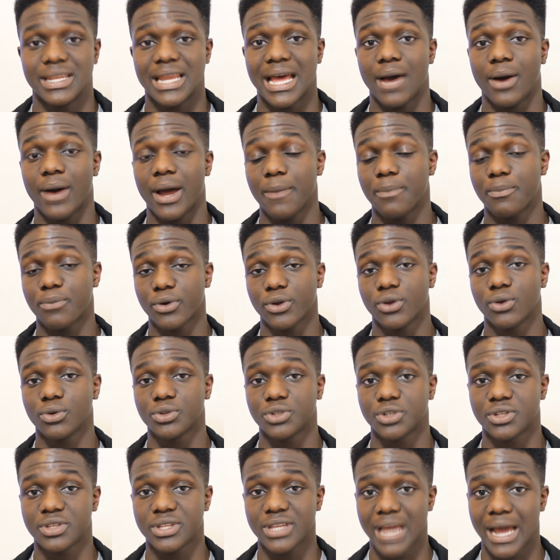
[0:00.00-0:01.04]
Now, I
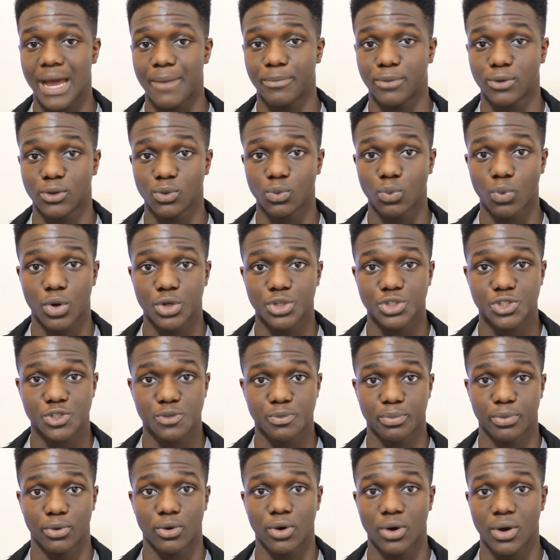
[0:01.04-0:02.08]
pre-ordered the Apple Watch
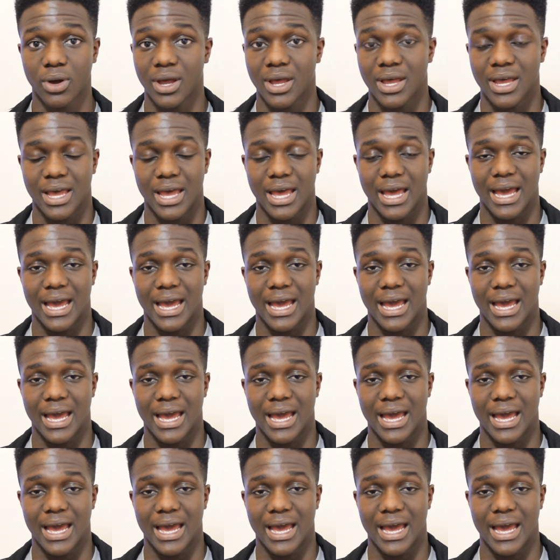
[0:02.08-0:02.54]
Sport,